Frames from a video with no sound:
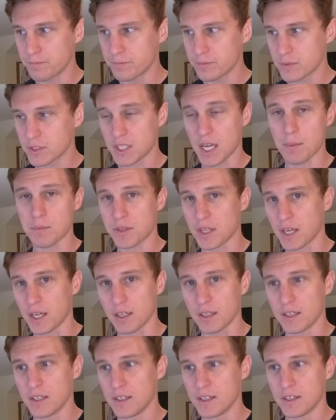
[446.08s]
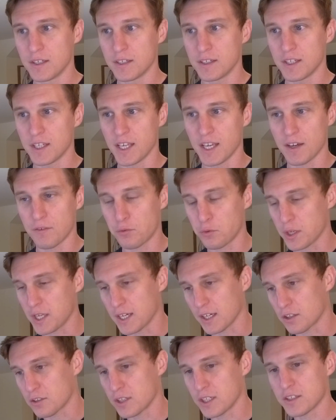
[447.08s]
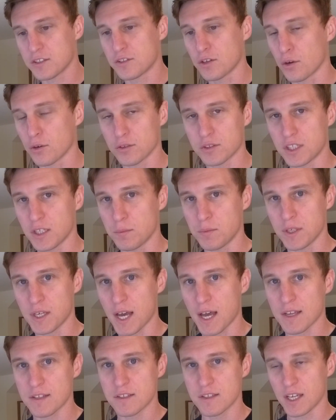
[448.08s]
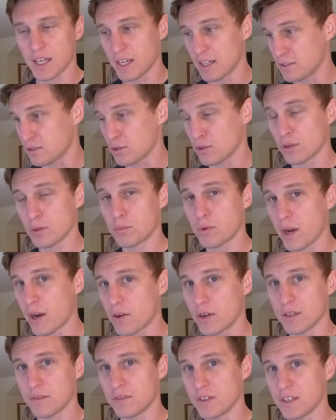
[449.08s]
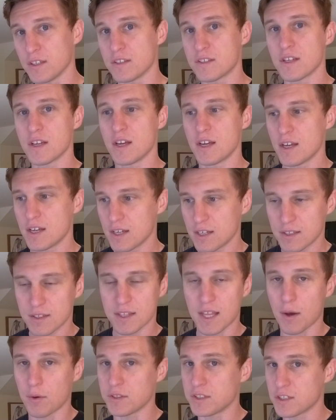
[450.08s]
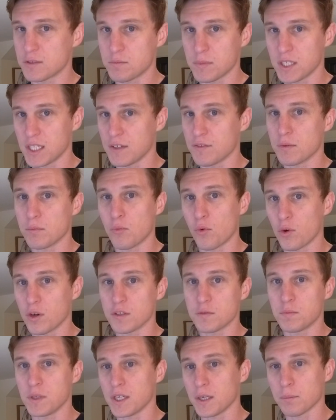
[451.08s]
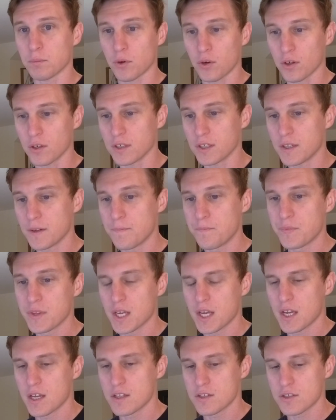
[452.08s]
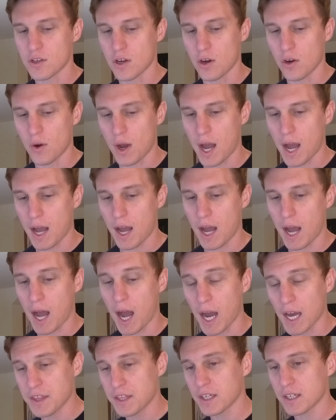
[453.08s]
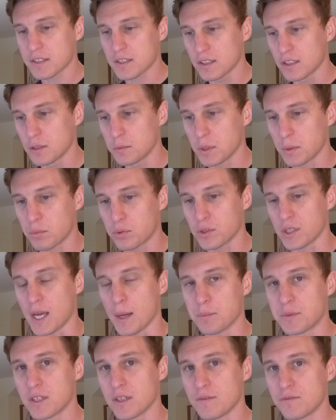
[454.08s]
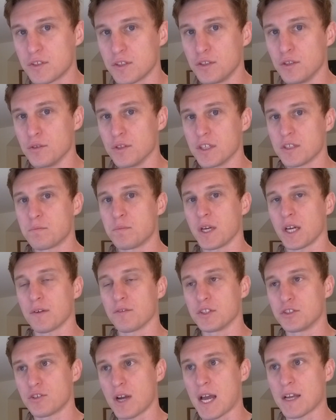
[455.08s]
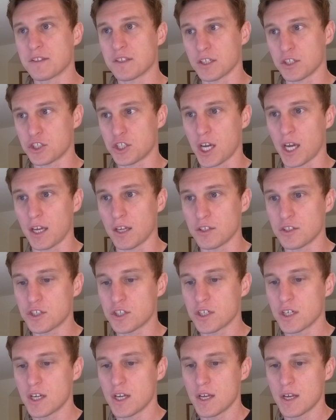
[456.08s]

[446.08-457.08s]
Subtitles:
Same thing, if we increase total TPS and total priority fees, that would just mean even more is being burned. So I think it's a little bit preemptive to do this big of a drastic change,